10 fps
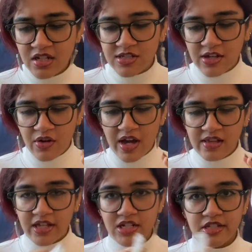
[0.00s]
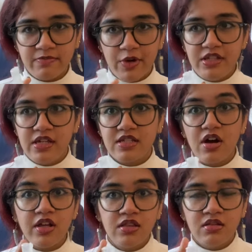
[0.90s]
So I like to spray this
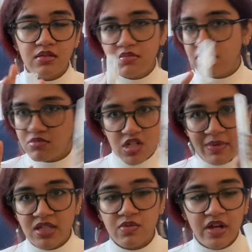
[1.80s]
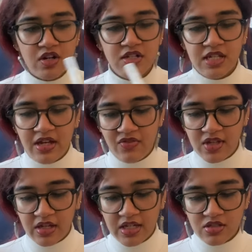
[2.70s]
on to my sweaters, and I feel
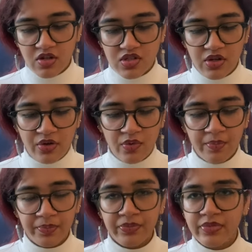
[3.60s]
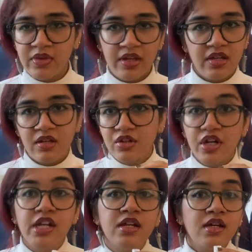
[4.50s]
like it's also like a
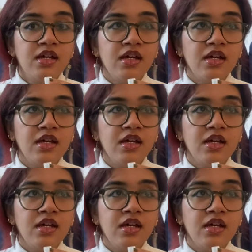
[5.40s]
good